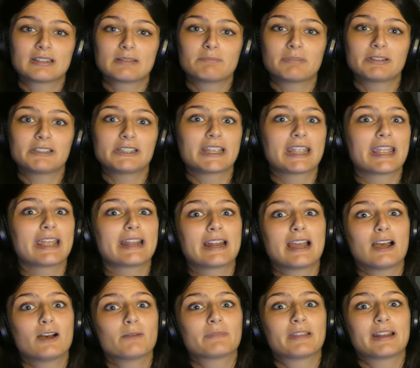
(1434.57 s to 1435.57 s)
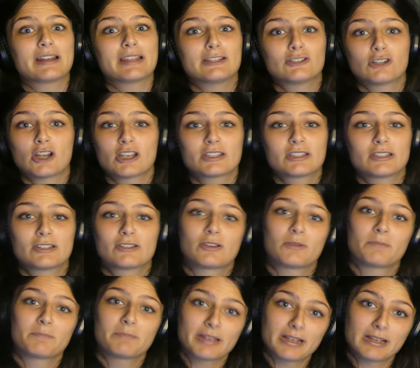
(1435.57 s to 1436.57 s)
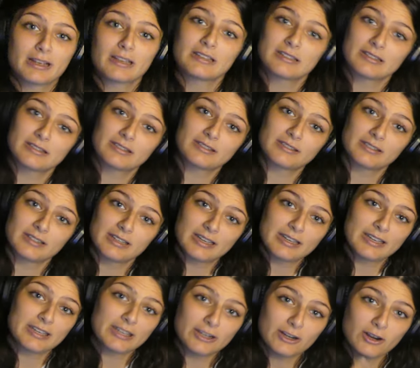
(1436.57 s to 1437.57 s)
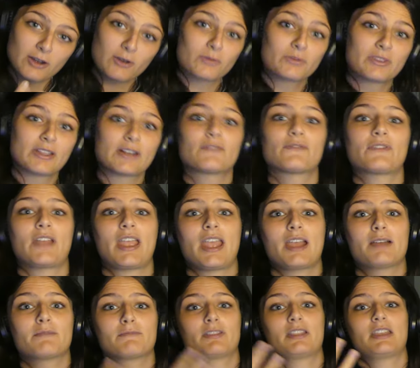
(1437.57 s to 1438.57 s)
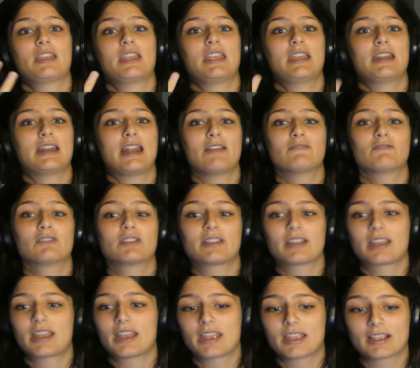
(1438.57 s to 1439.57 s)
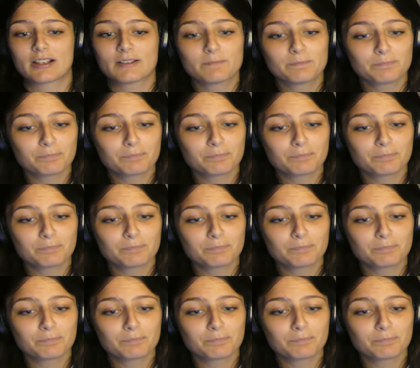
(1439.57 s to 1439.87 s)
But you can't help that he trusts them, because, you know, their family and everything.